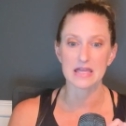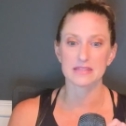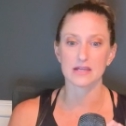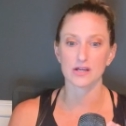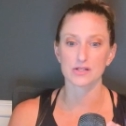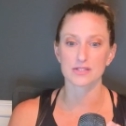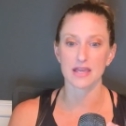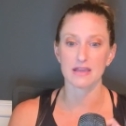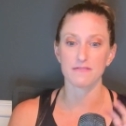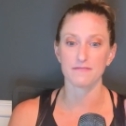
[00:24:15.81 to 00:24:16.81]
There's
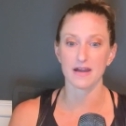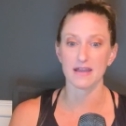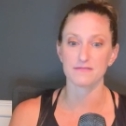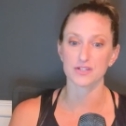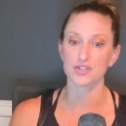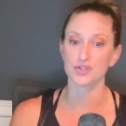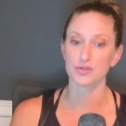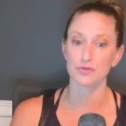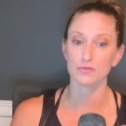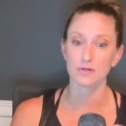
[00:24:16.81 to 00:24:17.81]
a 5 to
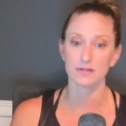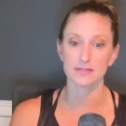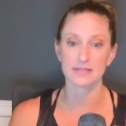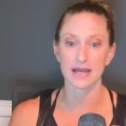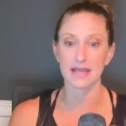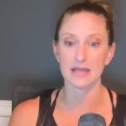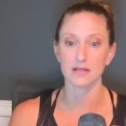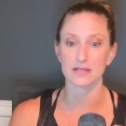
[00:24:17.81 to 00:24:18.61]
2 diet.